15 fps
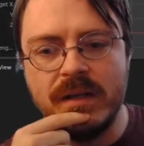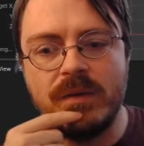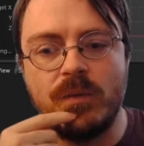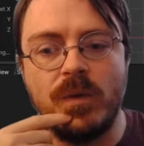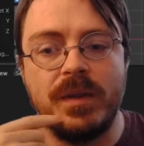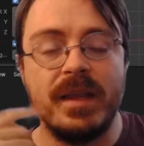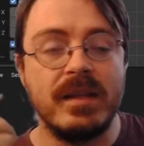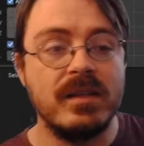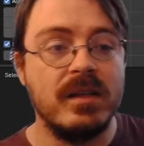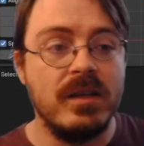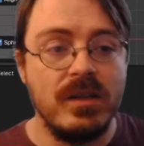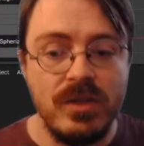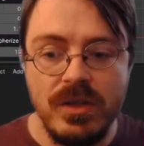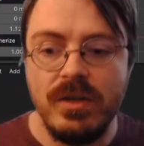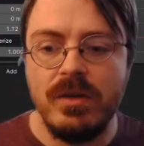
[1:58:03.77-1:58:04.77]
And what that's going
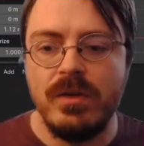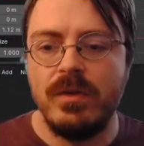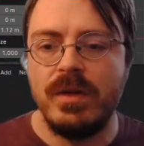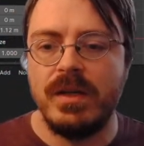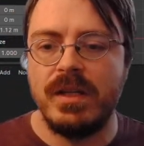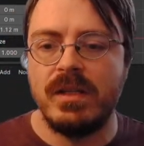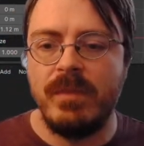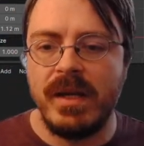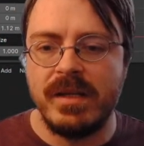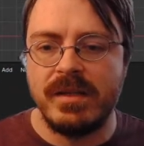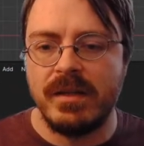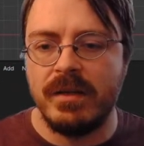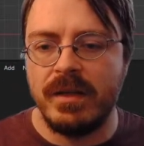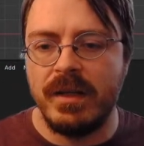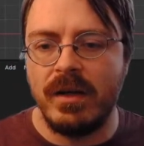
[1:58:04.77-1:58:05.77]
to do is
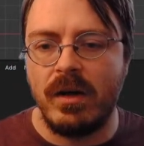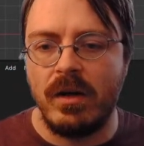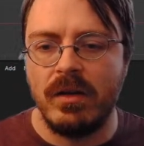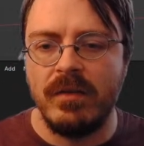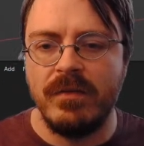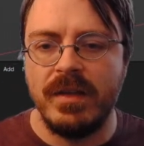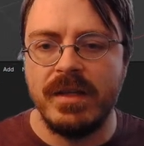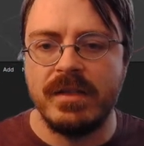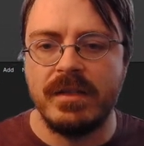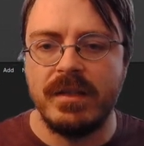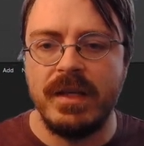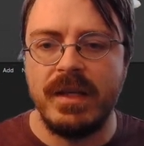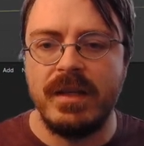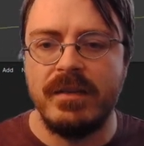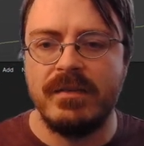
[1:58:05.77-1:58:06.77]
basically all of these
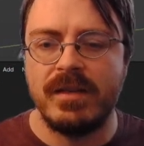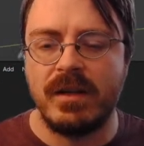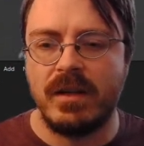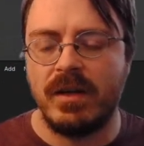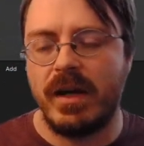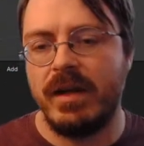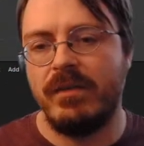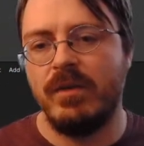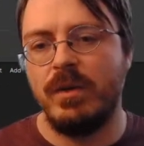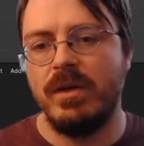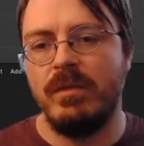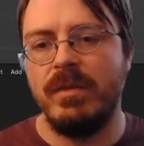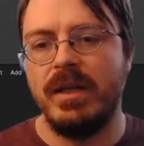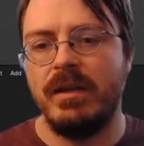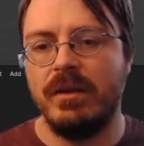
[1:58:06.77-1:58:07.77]
leaves are kind of
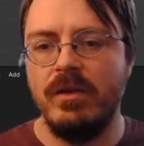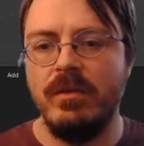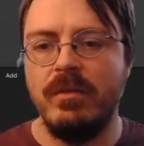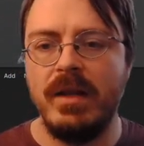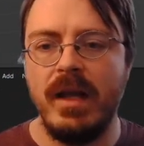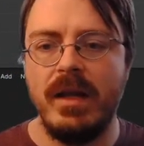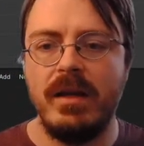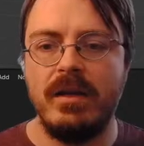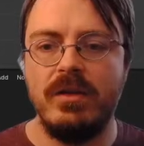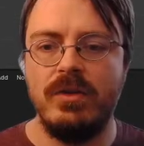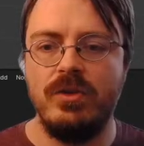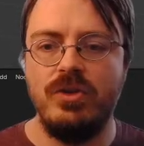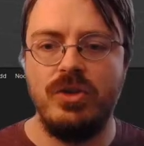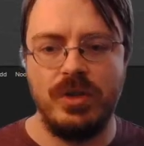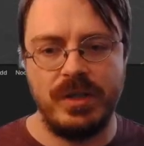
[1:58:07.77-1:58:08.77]
going to be illuminated
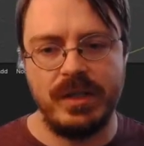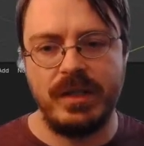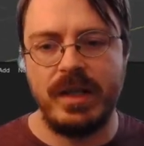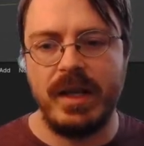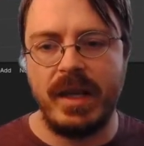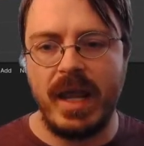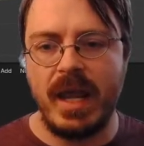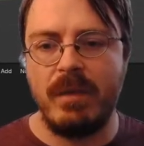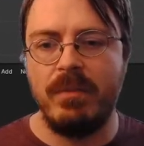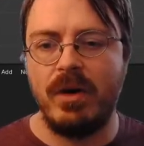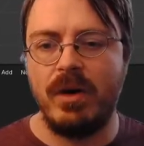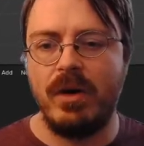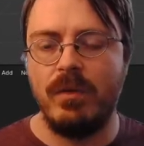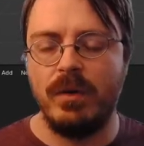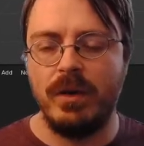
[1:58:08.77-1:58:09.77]
just like a
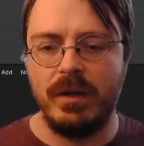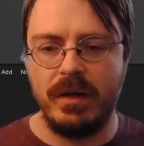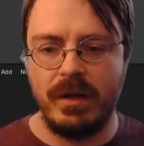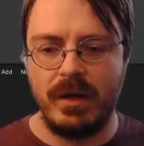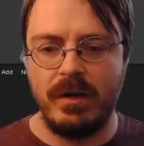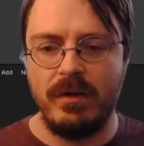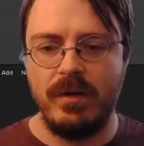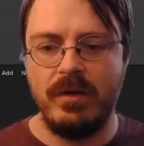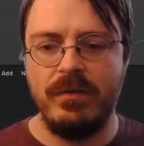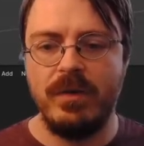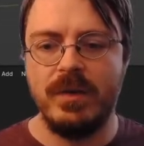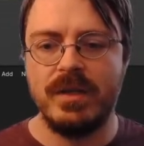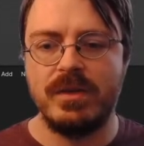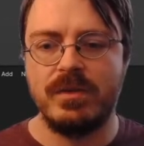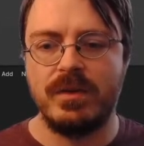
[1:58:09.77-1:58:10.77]
ball would. And I don't know if
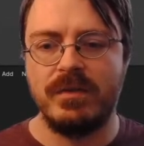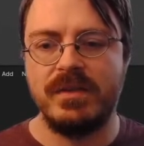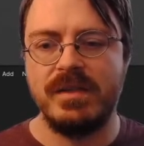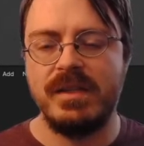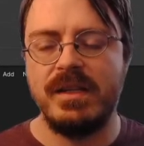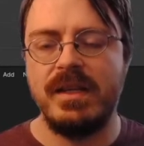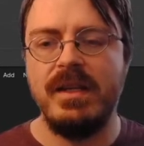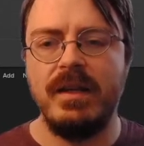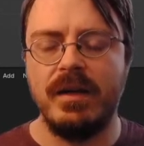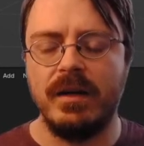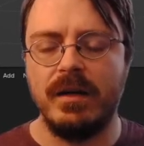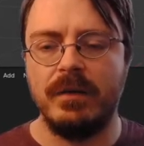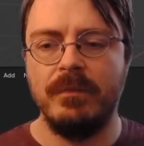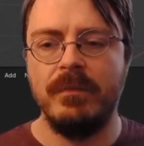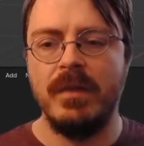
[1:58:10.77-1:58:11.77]
you can sort of see
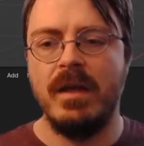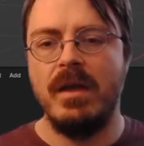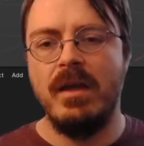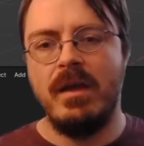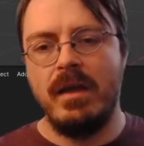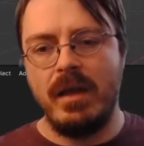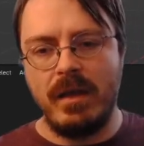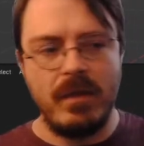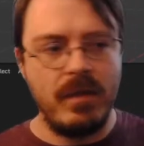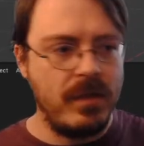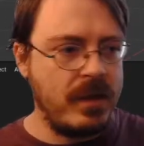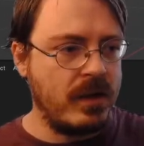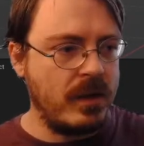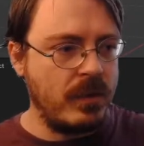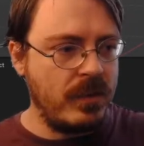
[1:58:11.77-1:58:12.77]
here, in
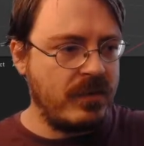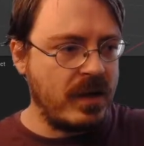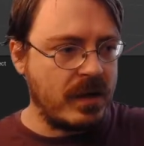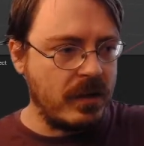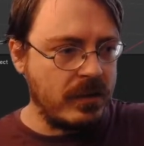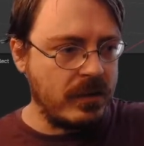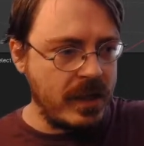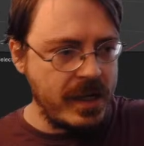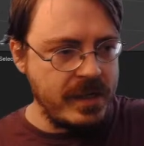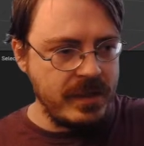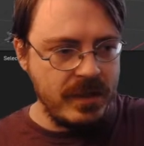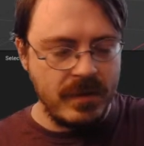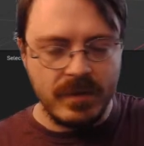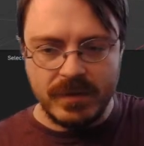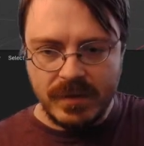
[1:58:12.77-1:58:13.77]
theory, we've got a
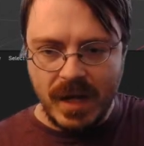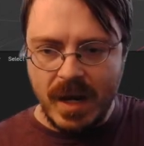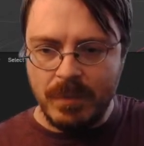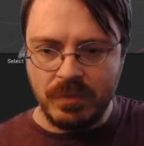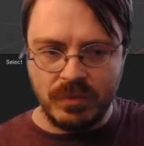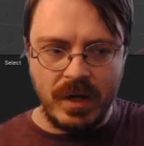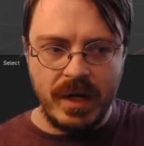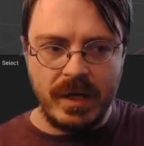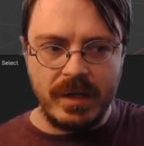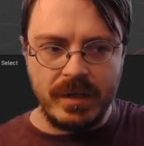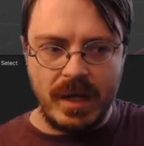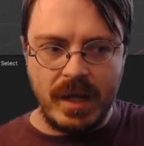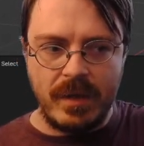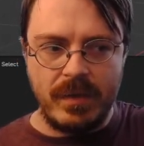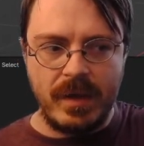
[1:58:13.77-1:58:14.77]
light in the top
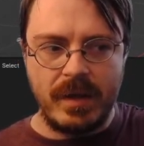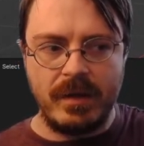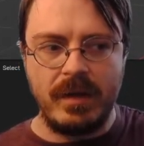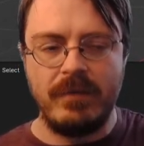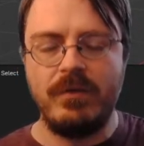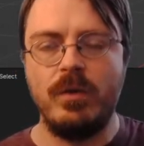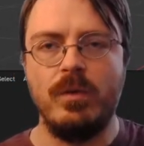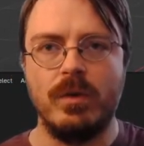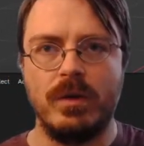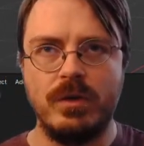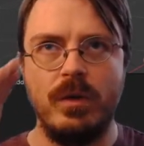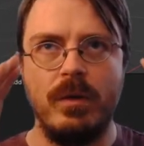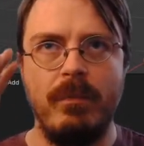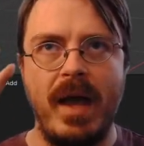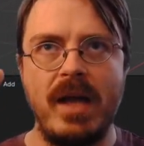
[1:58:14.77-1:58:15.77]
right, and then if you were
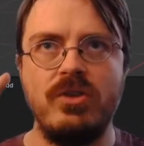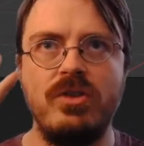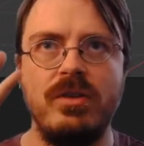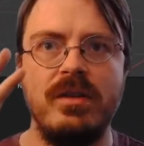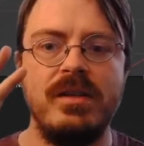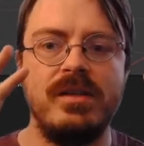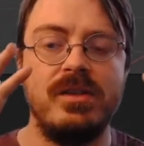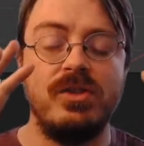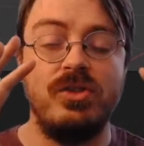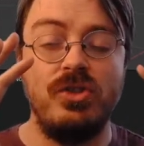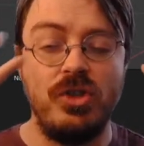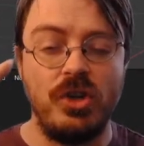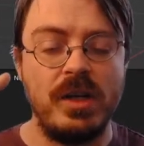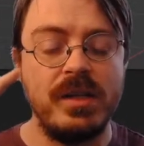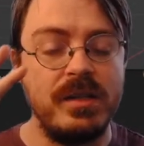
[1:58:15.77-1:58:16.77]
to imagine this as
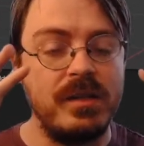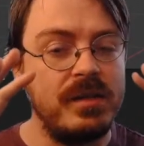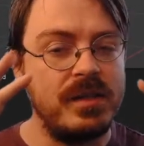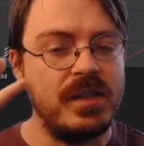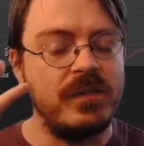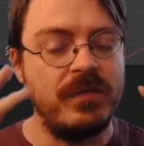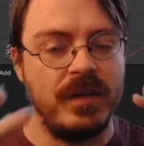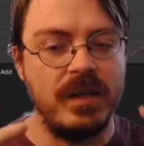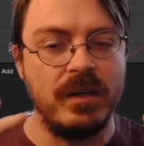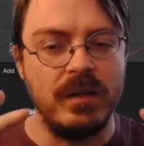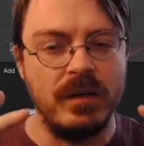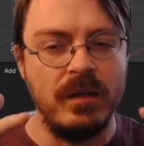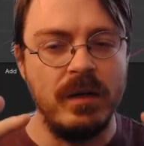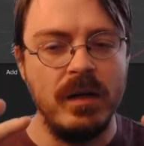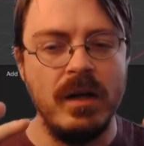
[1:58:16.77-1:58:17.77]
just a
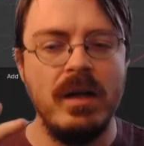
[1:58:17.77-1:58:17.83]
sphere,